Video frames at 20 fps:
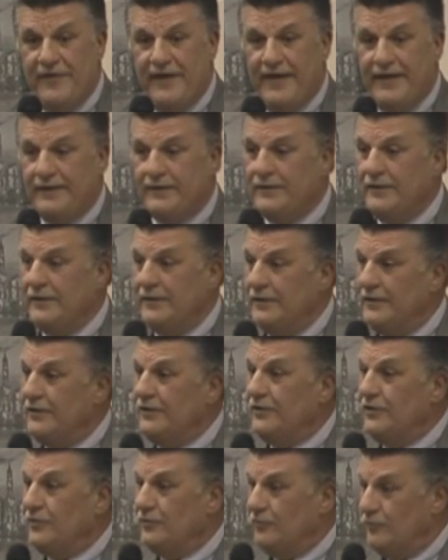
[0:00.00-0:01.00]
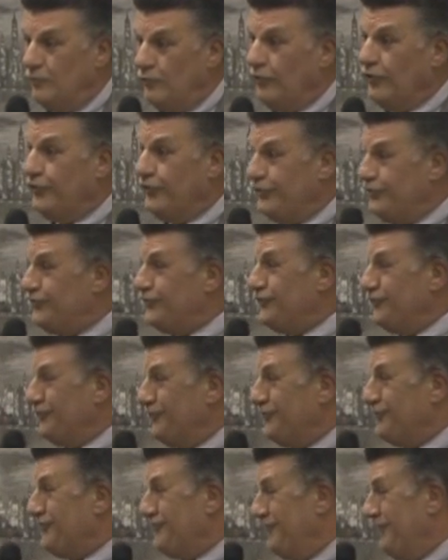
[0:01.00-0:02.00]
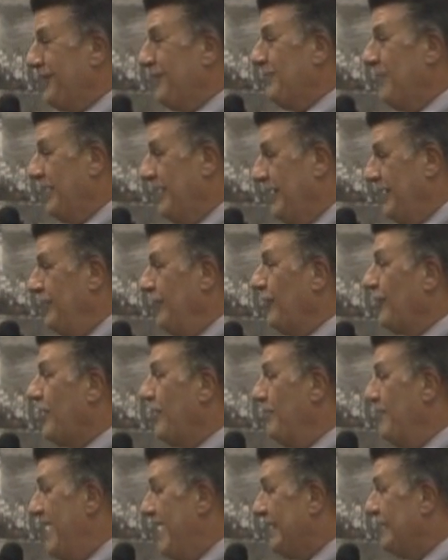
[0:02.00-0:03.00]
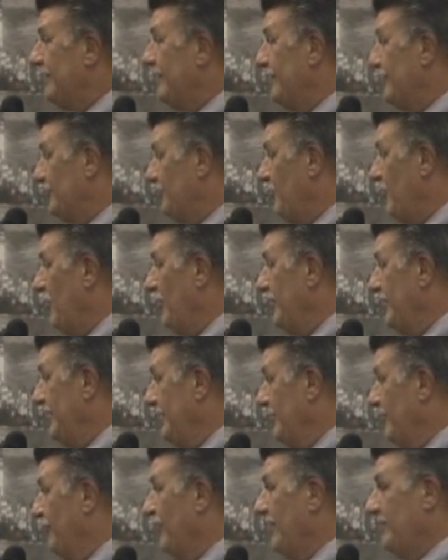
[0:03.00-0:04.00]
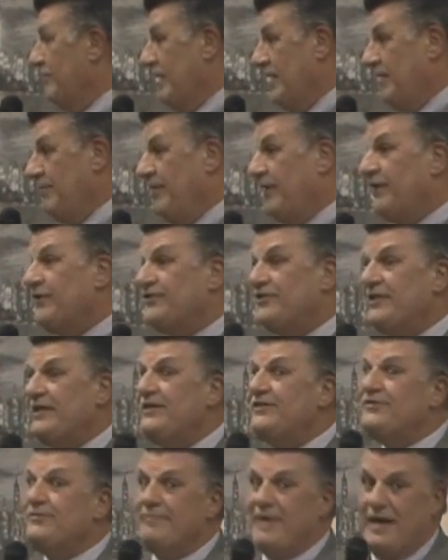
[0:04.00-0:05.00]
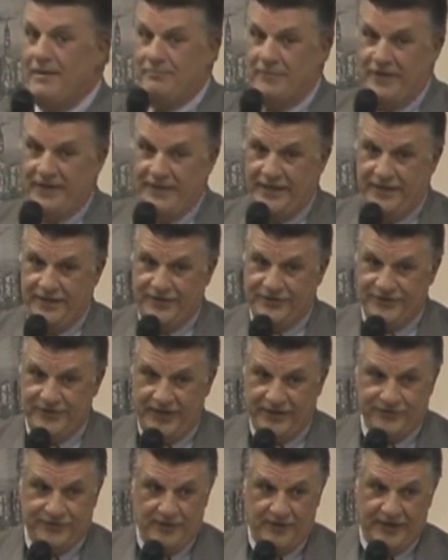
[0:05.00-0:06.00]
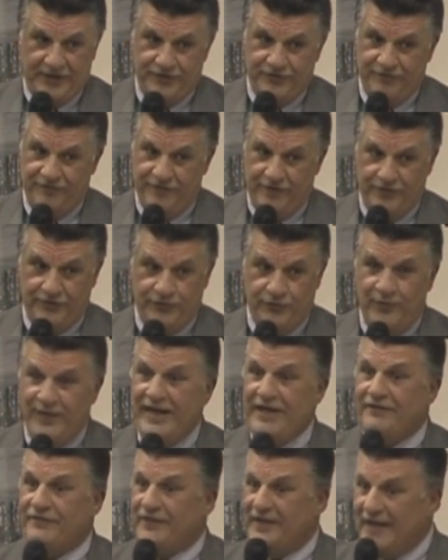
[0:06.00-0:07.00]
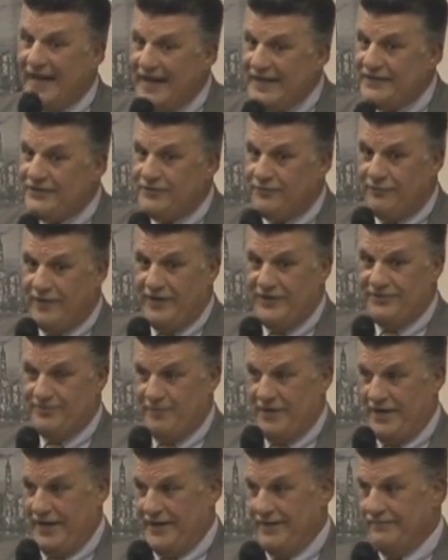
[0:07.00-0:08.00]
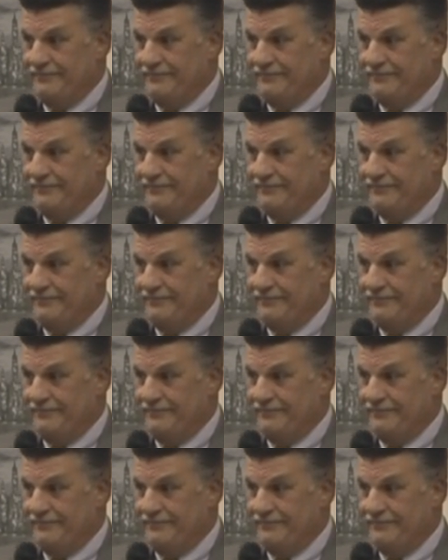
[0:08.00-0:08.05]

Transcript: that we're good stewards of their money and they'll come back to this party and bring money, because it is about money in this next election, folks. We have got to raise money.